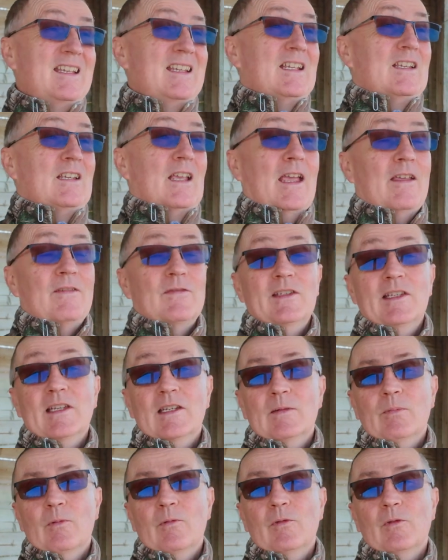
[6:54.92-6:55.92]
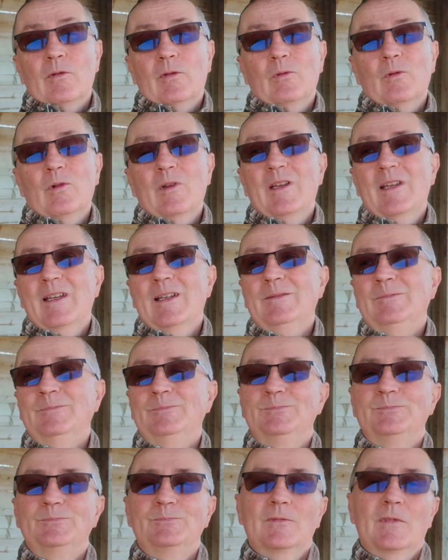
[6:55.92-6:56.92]
f6.3
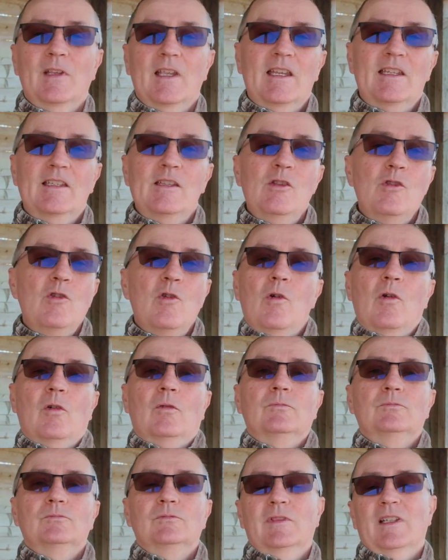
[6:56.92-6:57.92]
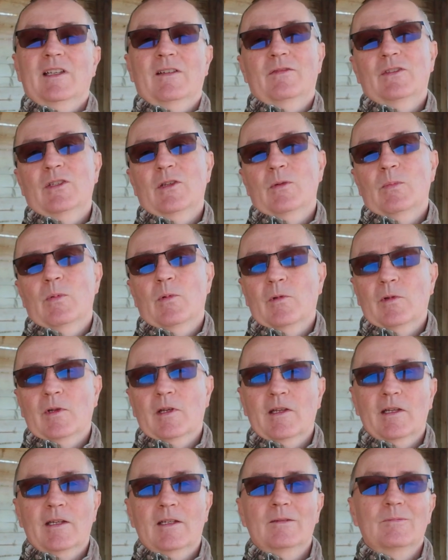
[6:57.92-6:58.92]
is not
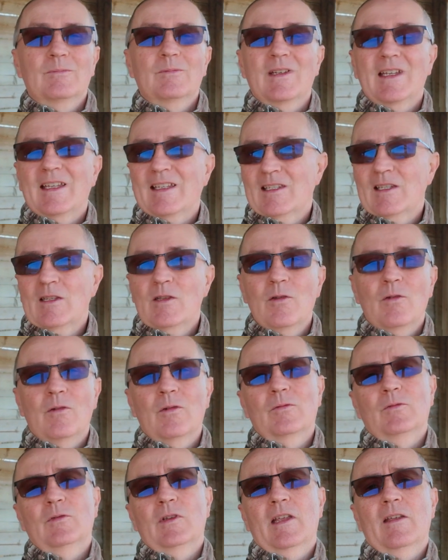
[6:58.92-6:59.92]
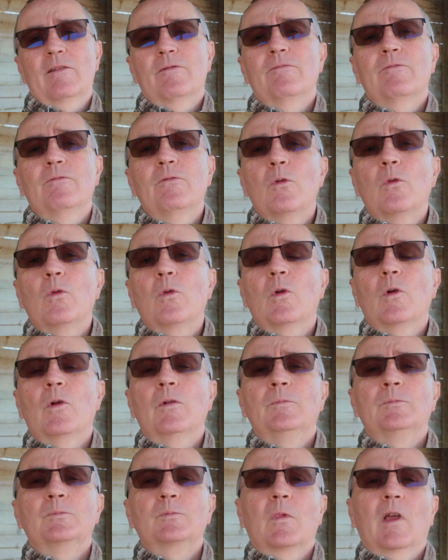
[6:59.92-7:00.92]
f2.8, it's not f4,
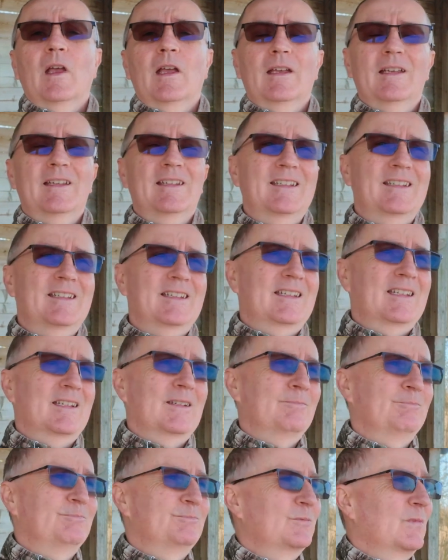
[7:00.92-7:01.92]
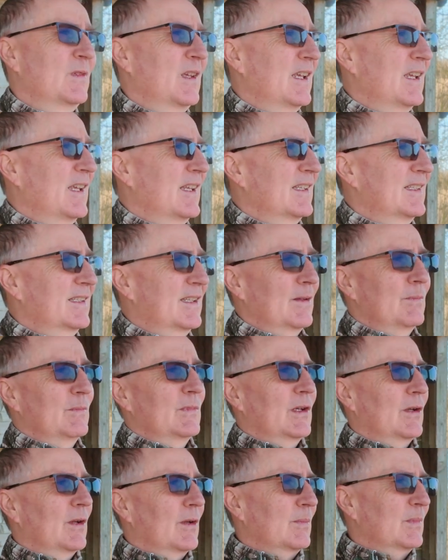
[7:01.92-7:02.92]
and
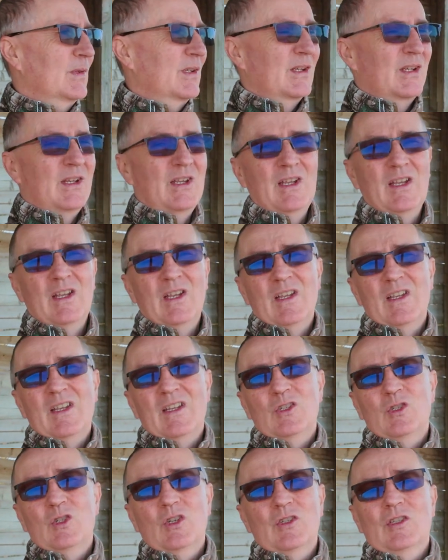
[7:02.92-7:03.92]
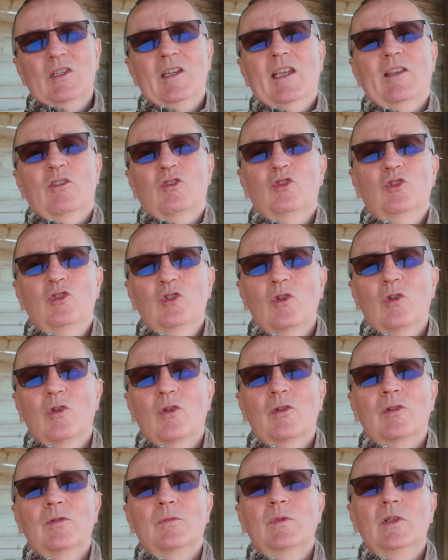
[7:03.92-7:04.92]
sometimes just to get the shot
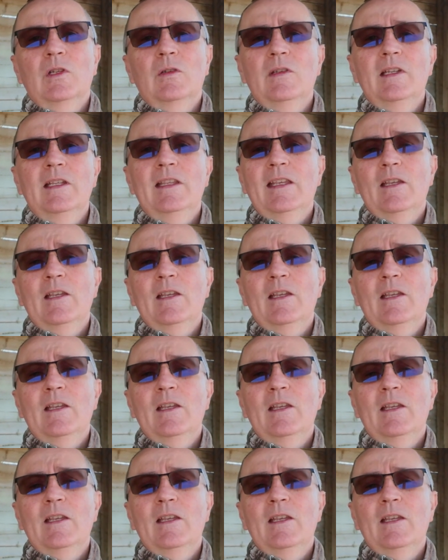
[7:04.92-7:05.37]
you need the